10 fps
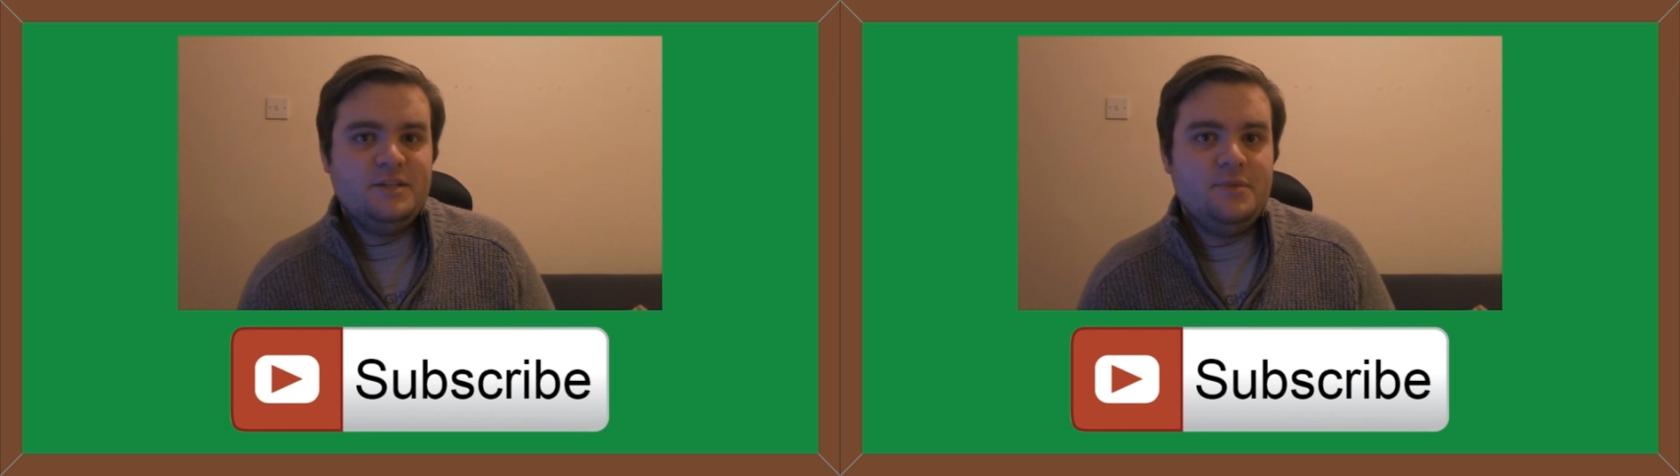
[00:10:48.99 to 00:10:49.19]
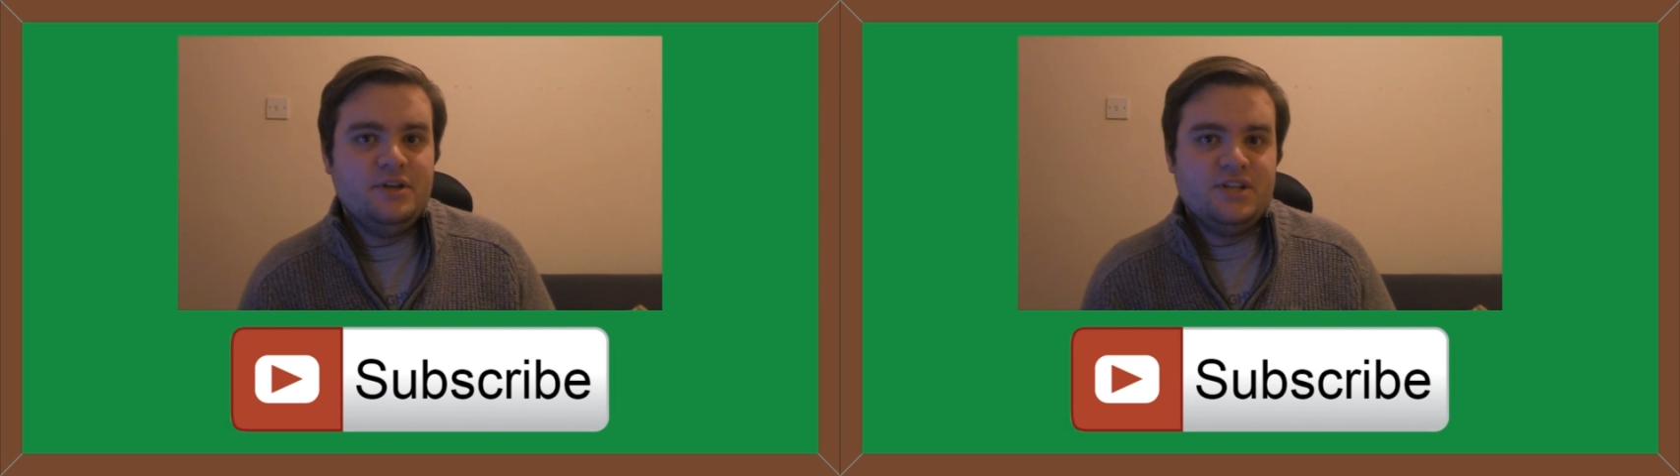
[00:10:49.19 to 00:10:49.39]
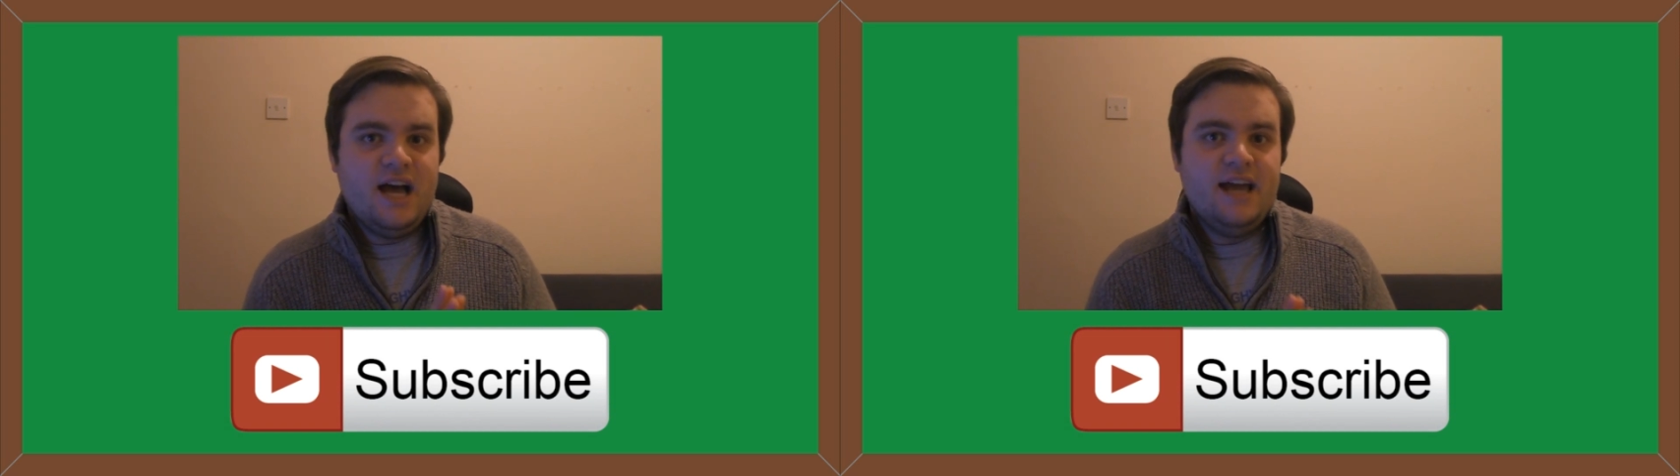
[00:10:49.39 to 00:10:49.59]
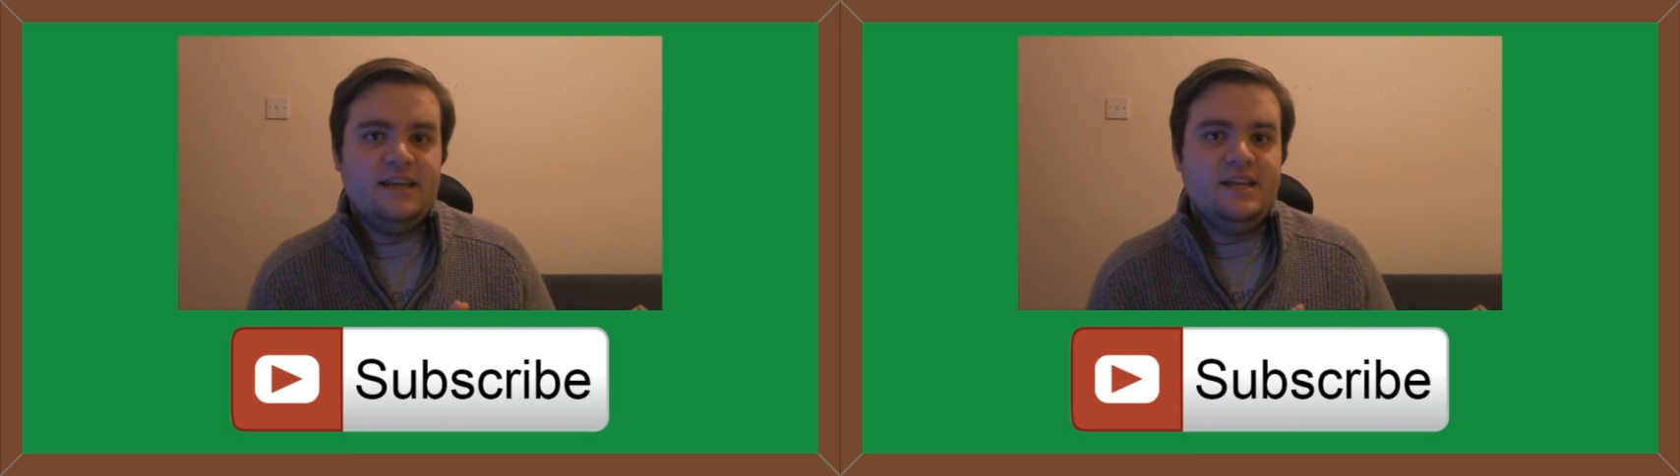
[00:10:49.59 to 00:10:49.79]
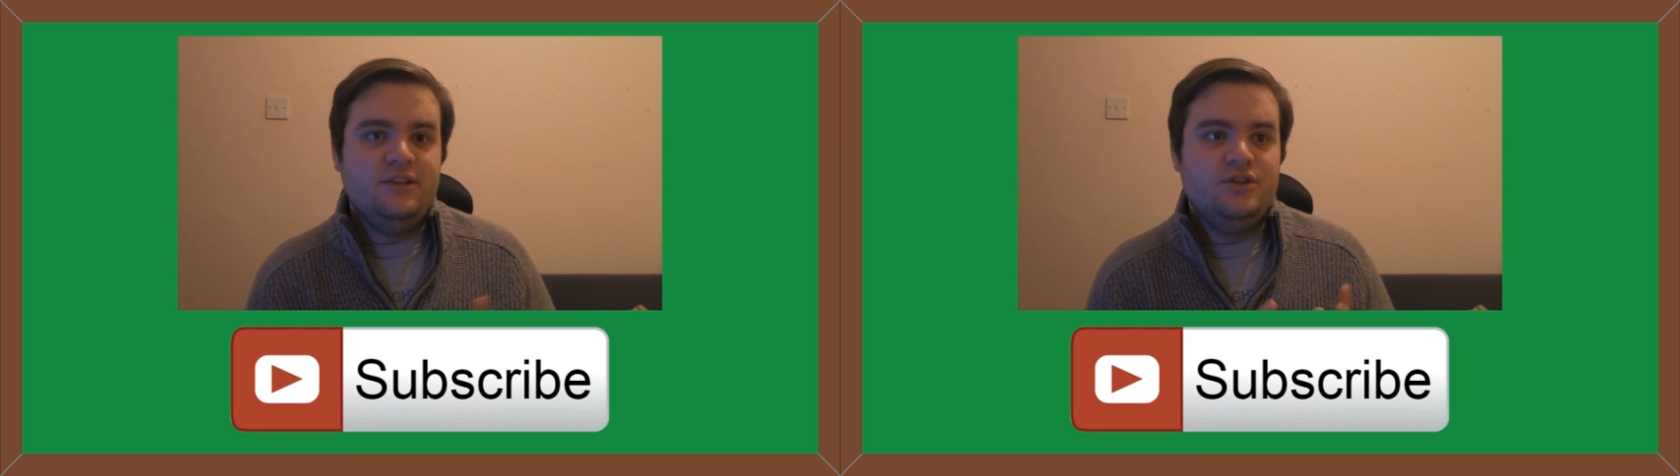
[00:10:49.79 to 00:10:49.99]
because I
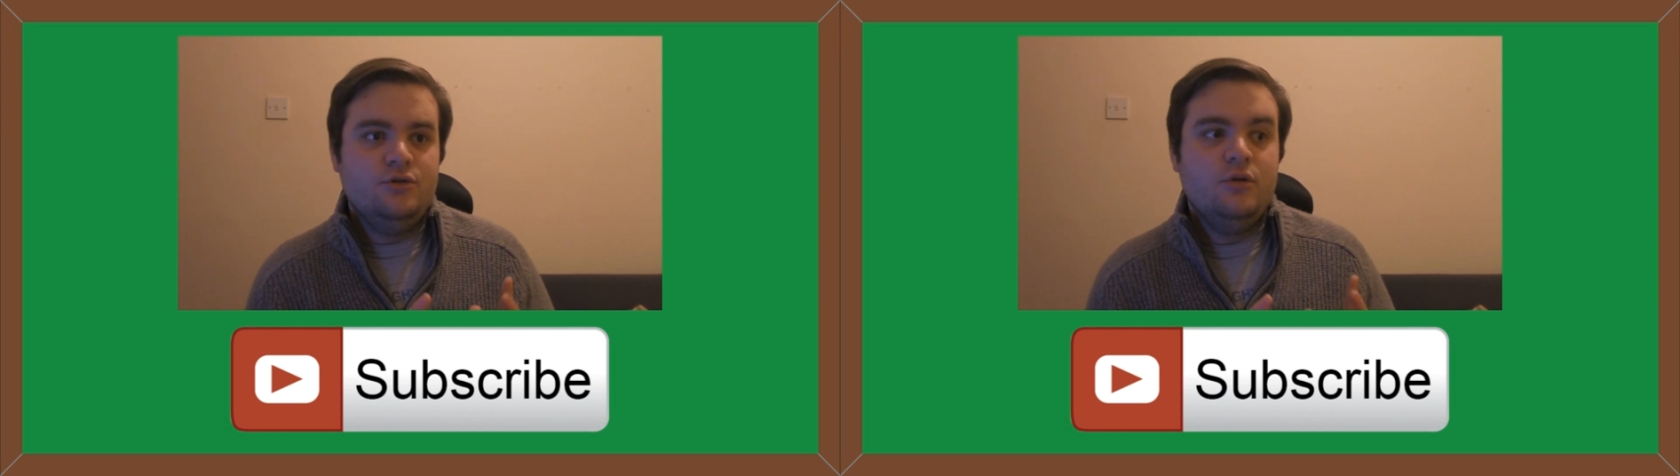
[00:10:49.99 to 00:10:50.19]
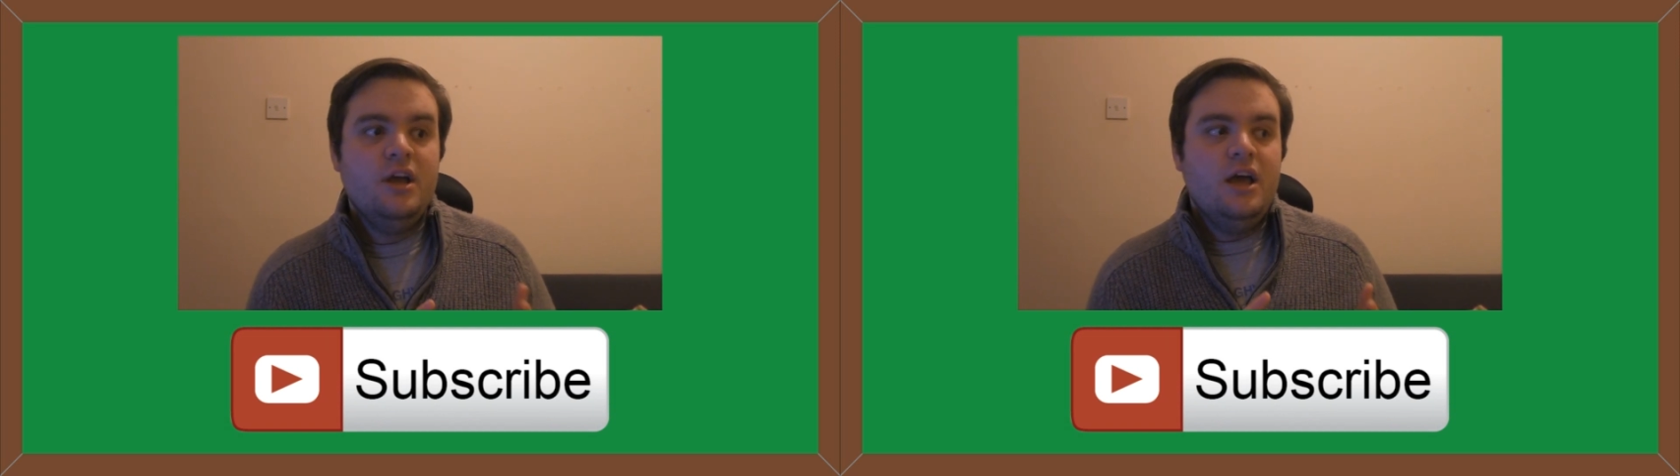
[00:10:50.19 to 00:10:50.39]
need to